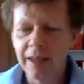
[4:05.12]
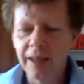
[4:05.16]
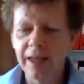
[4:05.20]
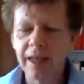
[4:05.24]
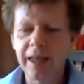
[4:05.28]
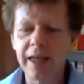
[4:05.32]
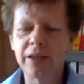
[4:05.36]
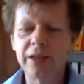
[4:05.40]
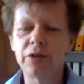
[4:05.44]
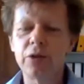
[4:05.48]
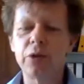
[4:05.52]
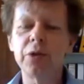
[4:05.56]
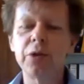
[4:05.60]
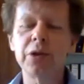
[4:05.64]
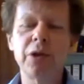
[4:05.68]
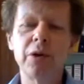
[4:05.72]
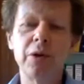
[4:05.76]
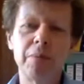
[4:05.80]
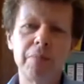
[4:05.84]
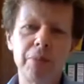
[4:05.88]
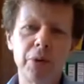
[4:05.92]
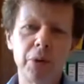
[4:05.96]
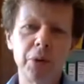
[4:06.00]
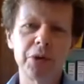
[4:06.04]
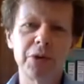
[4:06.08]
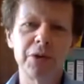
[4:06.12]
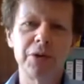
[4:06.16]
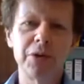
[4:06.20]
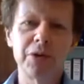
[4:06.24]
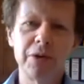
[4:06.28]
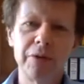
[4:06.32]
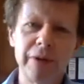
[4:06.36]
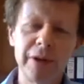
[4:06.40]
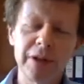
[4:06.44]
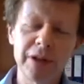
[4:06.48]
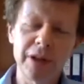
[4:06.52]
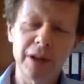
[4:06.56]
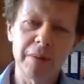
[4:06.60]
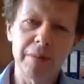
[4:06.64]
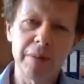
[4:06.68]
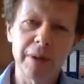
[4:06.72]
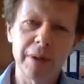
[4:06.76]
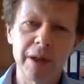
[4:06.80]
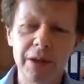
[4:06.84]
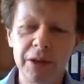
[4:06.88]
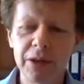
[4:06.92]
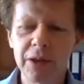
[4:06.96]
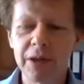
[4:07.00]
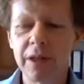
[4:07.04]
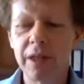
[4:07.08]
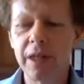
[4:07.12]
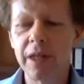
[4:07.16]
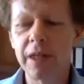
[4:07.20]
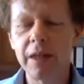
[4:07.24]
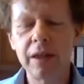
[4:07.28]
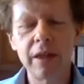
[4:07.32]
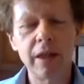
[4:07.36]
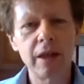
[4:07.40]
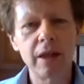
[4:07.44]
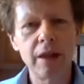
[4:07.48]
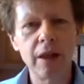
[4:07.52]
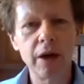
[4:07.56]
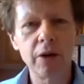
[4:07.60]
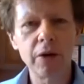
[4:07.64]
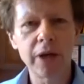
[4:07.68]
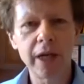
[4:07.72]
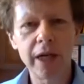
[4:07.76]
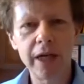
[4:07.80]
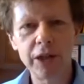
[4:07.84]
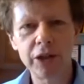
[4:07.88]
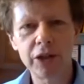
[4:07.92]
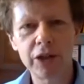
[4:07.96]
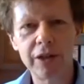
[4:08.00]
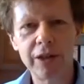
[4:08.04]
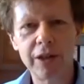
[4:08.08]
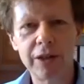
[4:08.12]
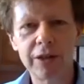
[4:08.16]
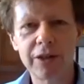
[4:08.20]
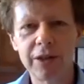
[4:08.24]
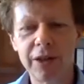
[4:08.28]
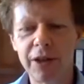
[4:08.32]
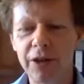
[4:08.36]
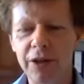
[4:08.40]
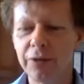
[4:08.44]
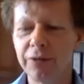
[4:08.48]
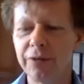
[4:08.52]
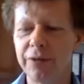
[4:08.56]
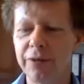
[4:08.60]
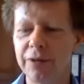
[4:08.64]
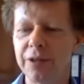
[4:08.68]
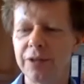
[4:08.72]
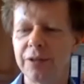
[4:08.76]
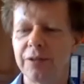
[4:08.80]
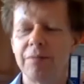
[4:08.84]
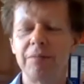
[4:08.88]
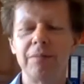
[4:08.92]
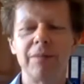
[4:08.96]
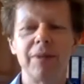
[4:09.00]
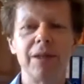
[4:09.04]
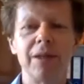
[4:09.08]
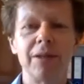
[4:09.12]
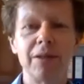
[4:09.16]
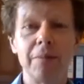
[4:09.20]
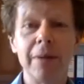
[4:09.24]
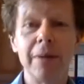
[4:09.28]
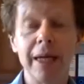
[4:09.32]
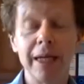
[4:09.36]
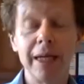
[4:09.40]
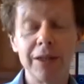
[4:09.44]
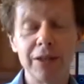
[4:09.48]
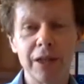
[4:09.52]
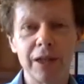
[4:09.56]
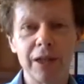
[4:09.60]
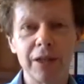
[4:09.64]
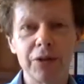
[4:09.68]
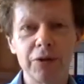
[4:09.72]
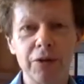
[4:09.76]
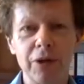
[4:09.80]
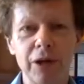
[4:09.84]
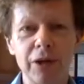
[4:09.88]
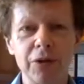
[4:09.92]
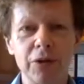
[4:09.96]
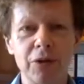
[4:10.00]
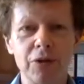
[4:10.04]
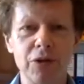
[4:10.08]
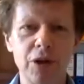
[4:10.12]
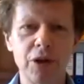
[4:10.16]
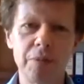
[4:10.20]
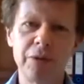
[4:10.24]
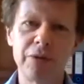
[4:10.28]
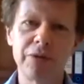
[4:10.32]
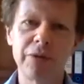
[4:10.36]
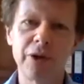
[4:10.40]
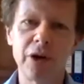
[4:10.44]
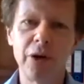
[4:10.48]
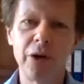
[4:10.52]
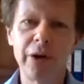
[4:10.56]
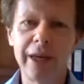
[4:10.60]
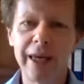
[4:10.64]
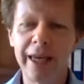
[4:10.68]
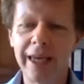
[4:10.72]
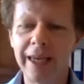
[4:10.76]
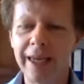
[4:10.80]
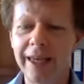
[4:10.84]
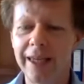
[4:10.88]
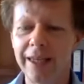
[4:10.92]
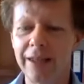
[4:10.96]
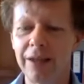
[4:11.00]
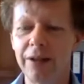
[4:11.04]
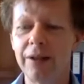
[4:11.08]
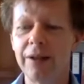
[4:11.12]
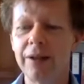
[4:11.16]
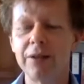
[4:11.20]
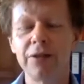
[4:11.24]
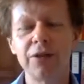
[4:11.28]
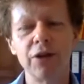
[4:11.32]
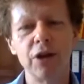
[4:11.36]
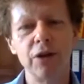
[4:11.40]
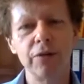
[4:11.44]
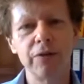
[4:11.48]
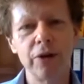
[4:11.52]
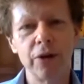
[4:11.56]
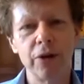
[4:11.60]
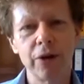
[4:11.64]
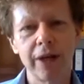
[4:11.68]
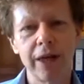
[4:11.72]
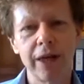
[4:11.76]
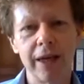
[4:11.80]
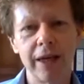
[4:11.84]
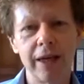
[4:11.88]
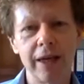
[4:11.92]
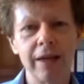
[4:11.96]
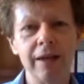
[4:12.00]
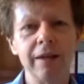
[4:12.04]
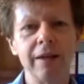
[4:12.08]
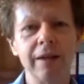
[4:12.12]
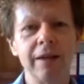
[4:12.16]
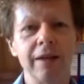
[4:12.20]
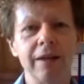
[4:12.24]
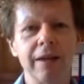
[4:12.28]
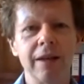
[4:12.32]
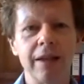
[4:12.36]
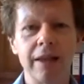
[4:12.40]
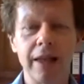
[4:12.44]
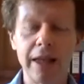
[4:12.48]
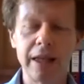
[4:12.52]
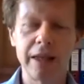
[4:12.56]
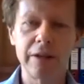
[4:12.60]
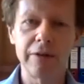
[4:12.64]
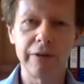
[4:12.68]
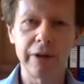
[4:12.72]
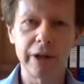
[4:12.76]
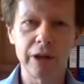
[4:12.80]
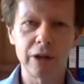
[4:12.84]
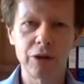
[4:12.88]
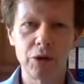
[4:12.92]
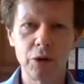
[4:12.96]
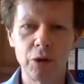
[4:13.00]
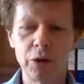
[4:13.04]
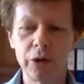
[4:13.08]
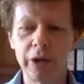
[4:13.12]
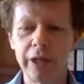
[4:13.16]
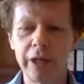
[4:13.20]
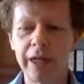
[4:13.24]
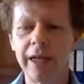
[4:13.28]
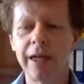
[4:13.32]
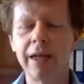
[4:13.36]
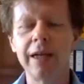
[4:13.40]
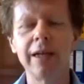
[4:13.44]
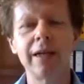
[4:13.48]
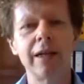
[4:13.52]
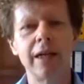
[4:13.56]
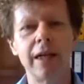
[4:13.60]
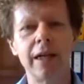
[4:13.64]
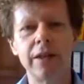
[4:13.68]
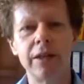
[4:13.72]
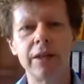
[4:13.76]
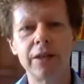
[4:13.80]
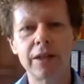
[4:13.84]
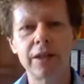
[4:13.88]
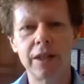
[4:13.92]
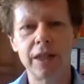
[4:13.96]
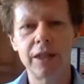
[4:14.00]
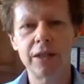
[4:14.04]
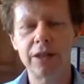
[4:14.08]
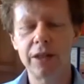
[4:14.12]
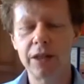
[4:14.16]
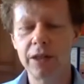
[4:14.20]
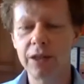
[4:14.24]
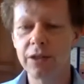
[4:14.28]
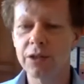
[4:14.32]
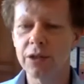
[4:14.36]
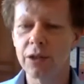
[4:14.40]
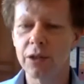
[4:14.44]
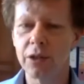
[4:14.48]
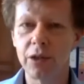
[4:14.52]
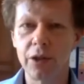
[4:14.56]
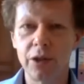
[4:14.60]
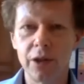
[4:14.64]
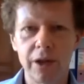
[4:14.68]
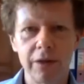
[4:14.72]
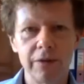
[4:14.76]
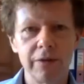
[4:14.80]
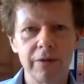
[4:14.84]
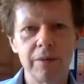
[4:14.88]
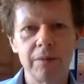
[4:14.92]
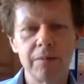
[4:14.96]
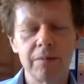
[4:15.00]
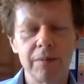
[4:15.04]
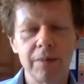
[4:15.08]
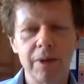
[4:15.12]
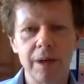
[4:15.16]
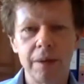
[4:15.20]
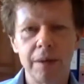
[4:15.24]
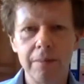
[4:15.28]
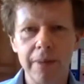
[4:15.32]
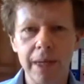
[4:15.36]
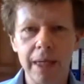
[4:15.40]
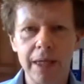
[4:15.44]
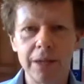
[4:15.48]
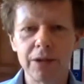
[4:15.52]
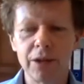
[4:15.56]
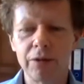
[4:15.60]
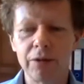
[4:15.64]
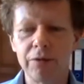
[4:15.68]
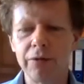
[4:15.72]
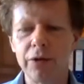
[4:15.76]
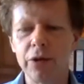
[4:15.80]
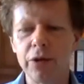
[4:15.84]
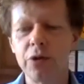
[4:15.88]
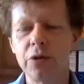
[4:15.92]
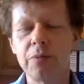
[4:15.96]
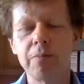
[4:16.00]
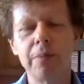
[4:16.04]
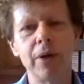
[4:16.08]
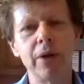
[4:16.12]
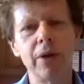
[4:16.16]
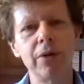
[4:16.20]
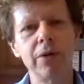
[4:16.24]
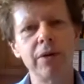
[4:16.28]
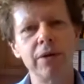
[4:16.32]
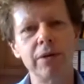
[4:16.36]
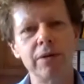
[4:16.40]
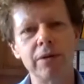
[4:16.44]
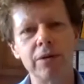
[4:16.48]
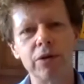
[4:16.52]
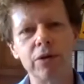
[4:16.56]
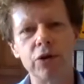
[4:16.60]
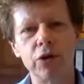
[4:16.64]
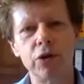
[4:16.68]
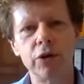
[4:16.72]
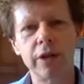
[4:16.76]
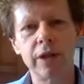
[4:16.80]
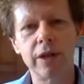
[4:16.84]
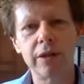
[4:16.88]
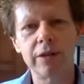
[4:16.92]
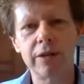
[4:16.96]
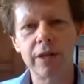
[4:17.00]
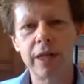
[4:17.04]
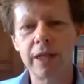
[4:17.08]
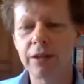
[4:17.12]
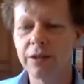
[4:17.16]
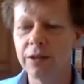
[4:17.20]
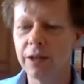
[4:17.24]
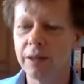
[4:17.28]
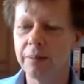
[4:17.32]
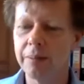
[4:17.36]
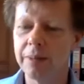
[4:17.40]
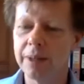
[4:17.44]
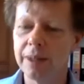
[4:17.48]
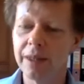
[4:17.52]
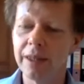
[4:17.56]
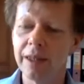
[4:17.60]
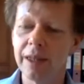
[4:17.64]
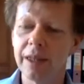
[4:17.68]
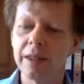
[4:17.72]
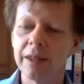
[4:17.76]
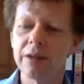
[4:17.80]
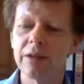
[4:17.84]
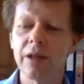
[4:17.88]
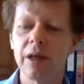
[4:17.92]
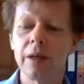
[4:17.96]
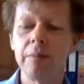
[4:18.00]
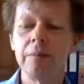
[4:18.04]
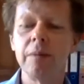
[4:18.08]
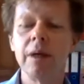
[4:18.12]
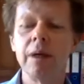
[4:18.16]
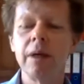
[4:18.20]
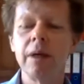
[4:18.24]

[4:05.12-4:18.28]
It's also important to visit because the location itself is amazing. It's right on top of Congay Hill. It's overlooking Lake Victoria and the city, so that you have amazing views both during the daytime and the nighttime.